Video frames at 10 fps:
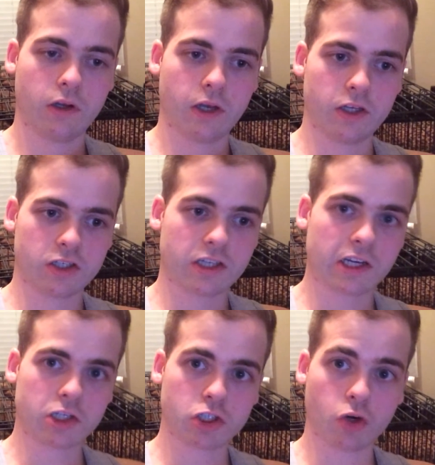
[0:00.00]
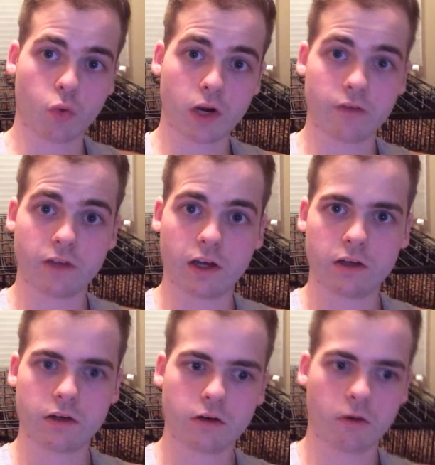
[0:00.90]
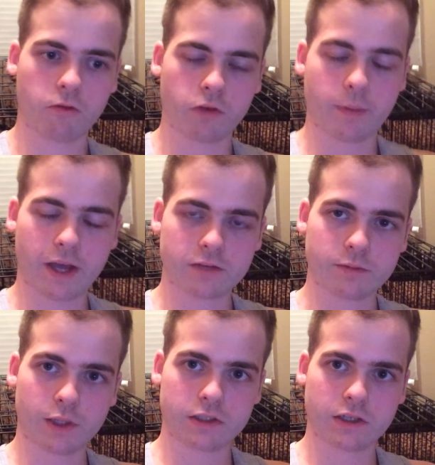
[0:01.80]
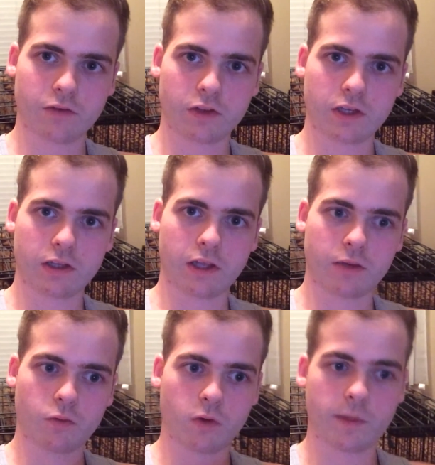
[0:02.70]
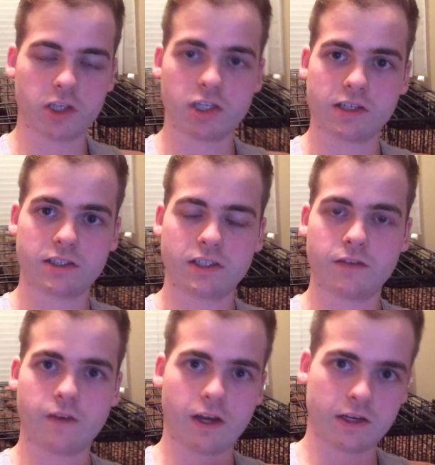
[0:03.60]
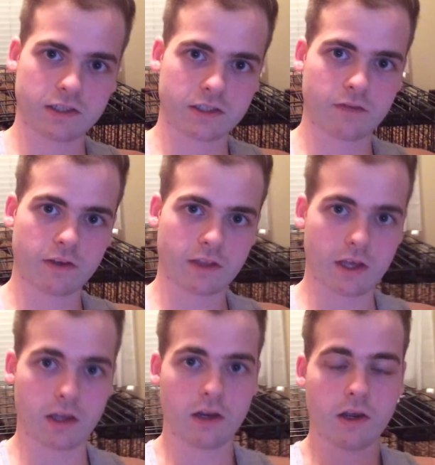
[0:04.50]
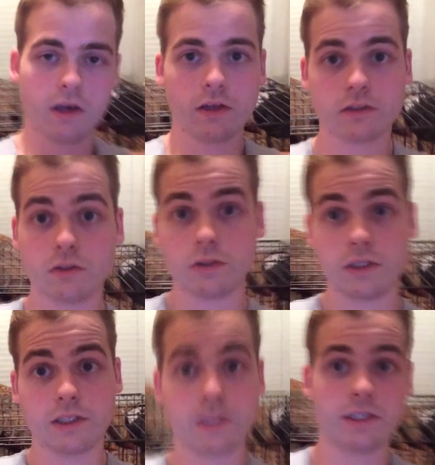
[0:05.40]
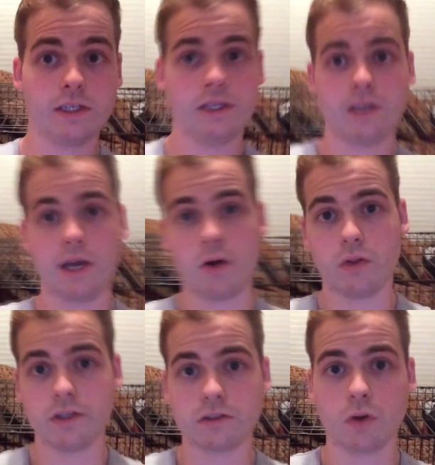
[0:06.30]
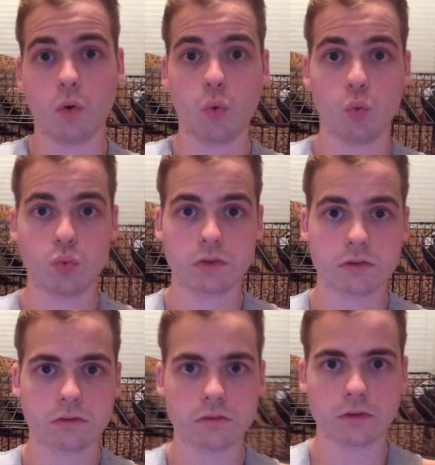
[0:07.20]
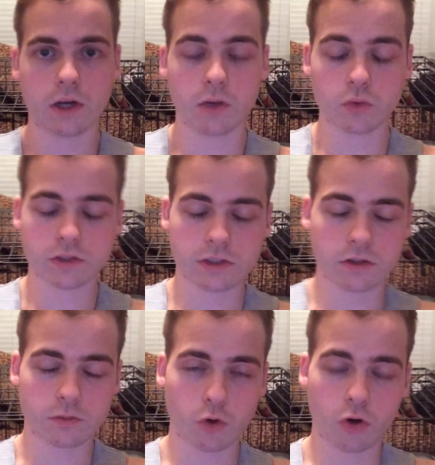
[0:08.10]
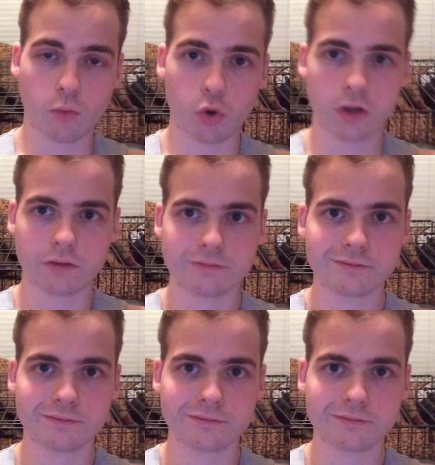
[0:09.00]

and just kind of show what I've done over the past months and everything, like where my chest is defined and stuff like that. So let's see how this goes. I will see y'all tomorrow morning.